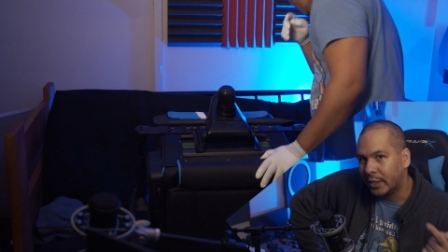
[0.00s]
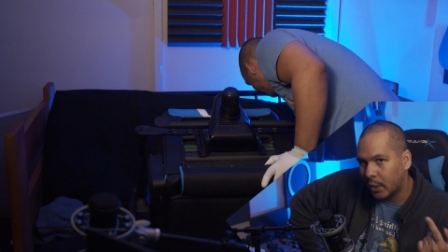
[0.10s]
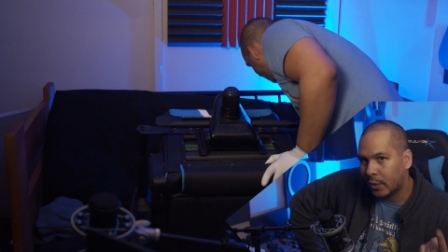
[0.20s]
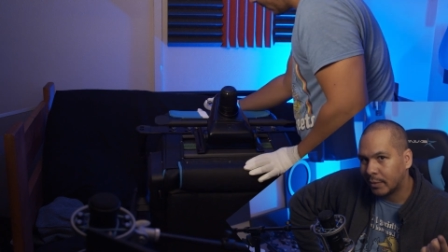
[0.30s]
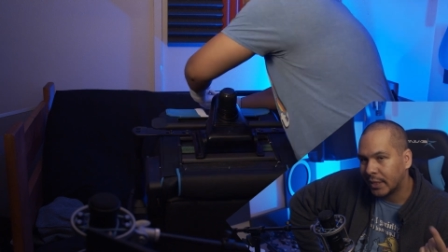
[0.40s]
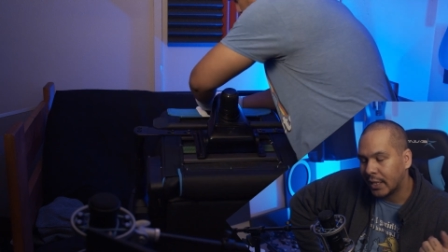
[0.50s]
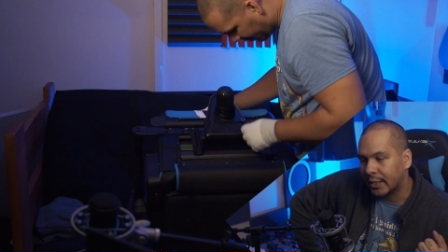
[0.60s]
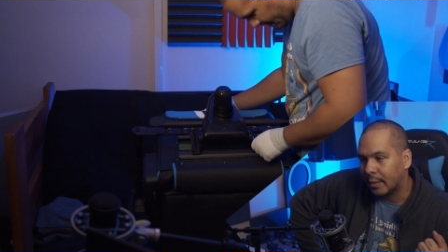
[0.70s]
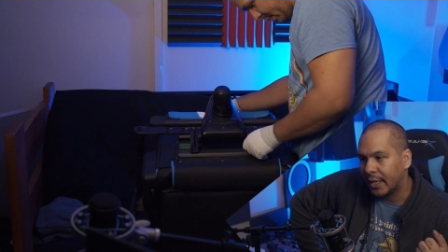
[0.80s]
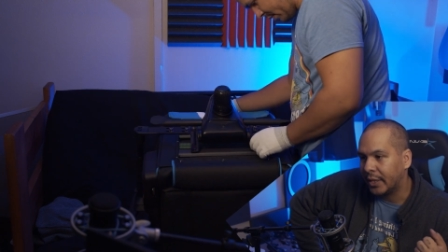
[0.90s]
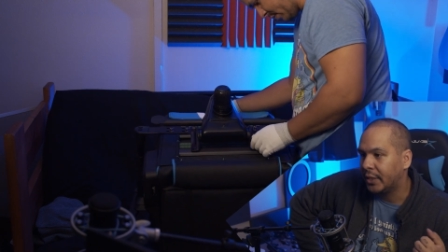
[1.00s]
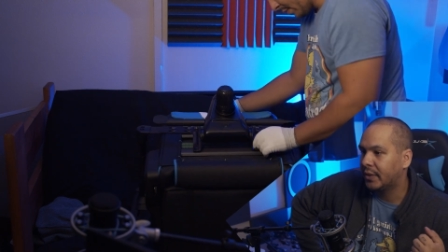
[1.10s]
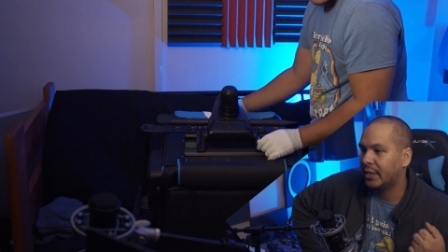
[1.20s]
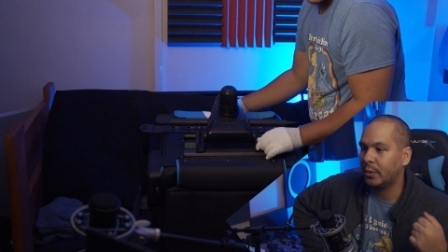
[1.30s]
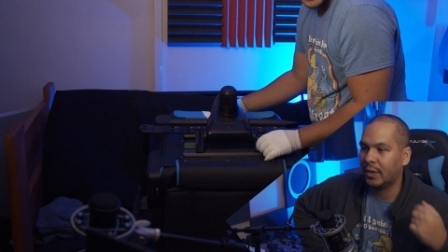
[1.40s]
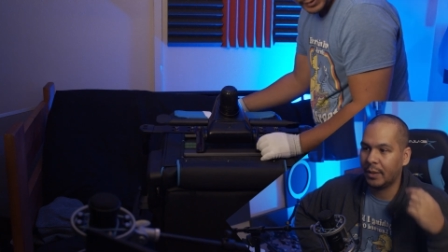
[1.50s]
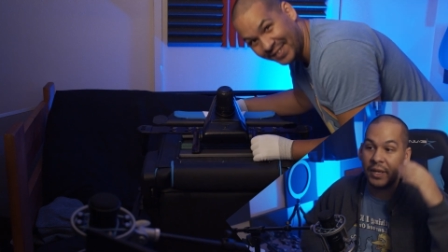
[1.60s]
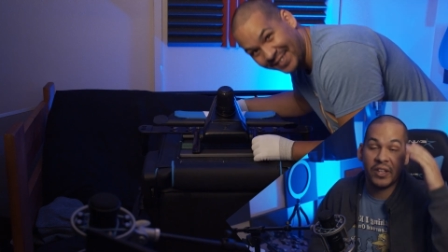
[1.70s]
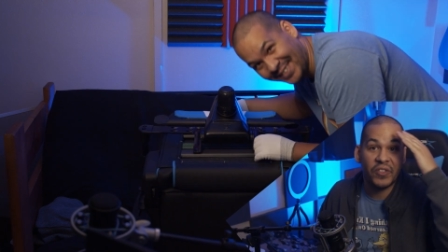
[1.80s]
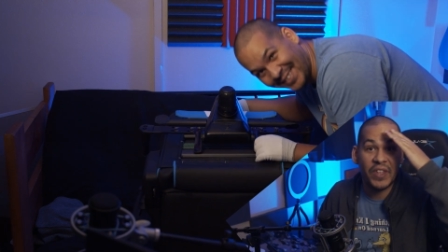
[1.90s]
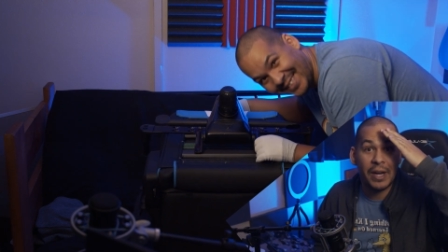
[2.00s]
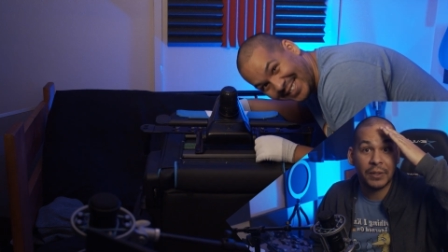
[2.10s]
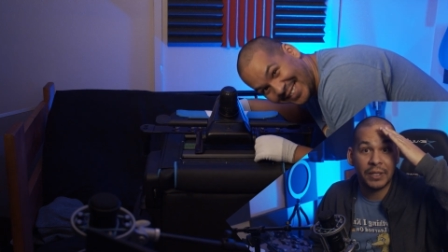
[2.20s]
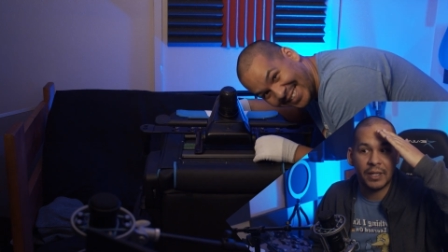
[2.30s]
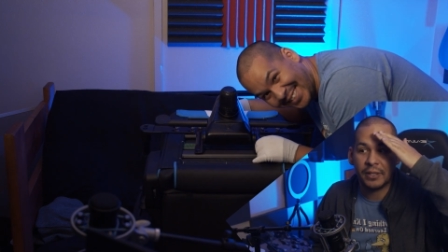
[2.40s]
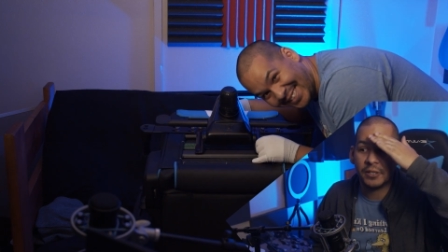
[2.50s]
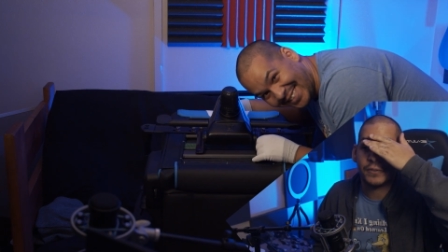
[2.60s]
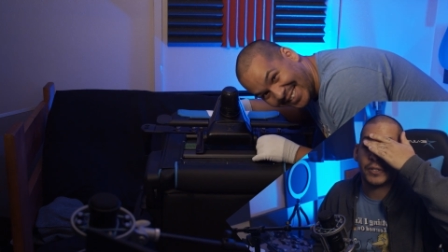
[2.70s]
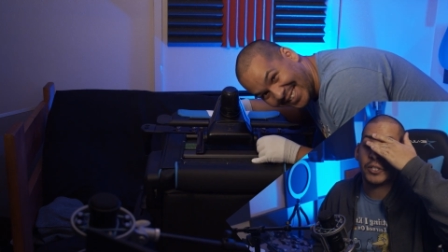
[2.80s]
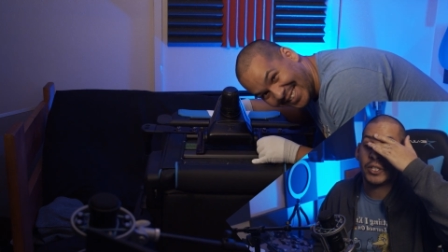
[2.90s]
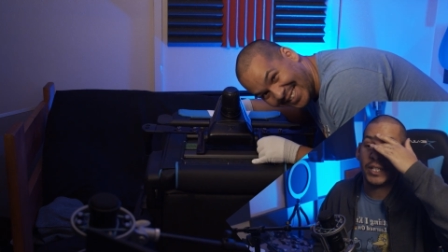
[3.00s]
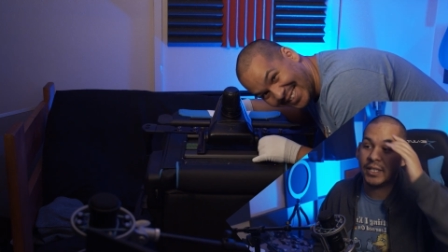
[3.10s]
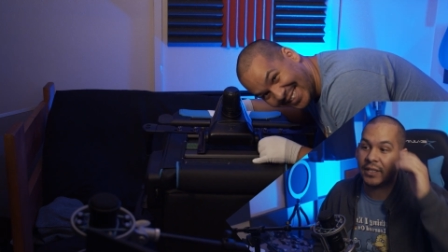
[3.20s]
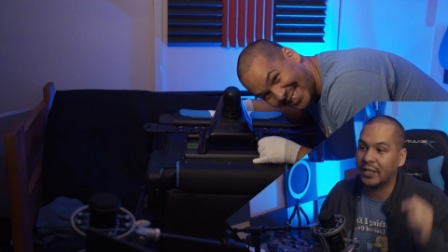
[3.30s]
You know what I'm talking about, unless you want to pay $1,000 for a chair.